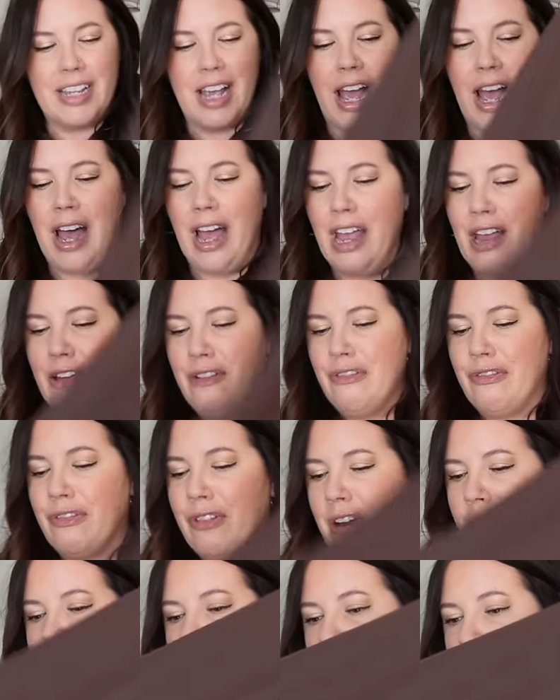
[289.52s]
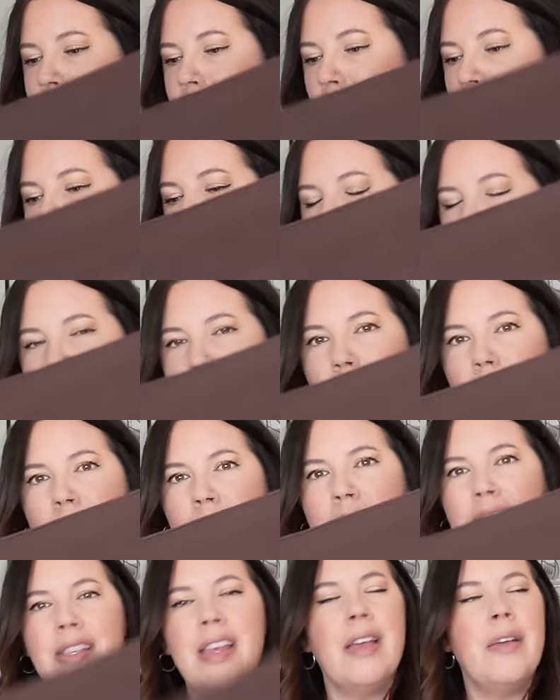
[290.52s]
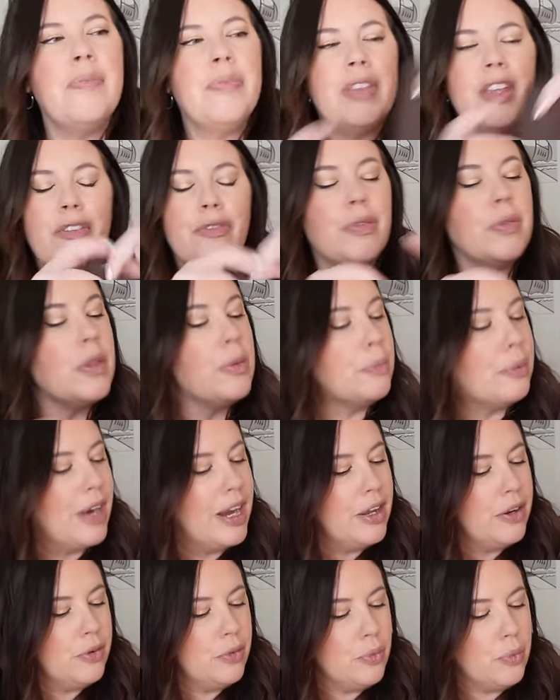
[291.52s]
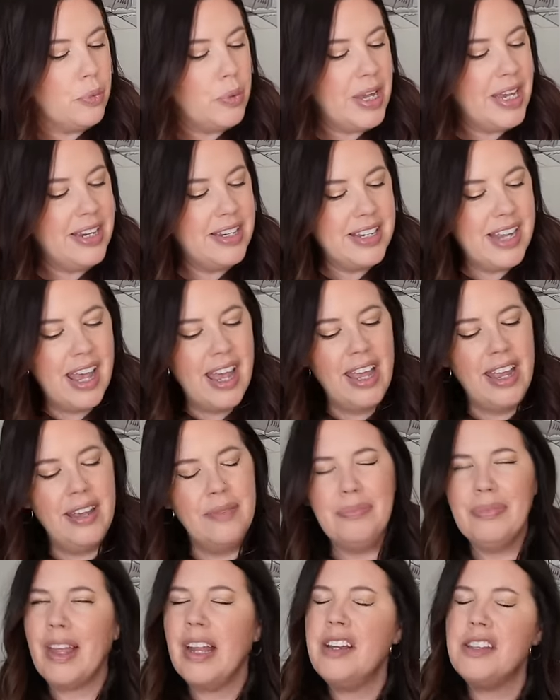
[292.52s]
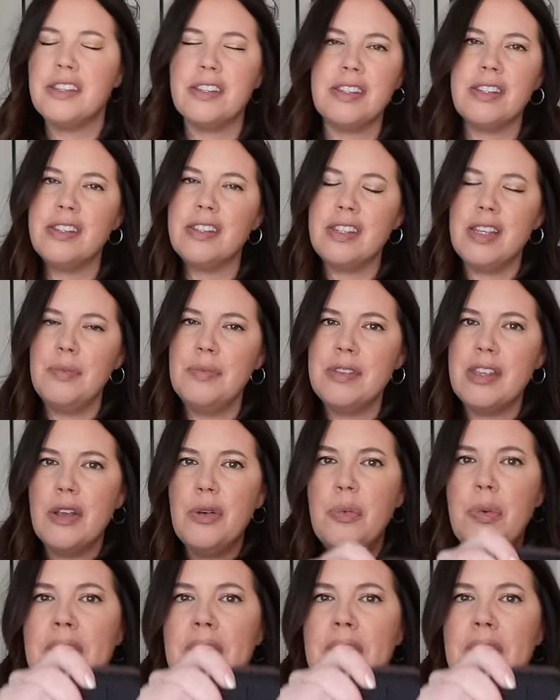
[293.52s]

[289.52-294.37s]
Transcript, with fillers: tie front bell bottoms from the brand Weekday. And it seems like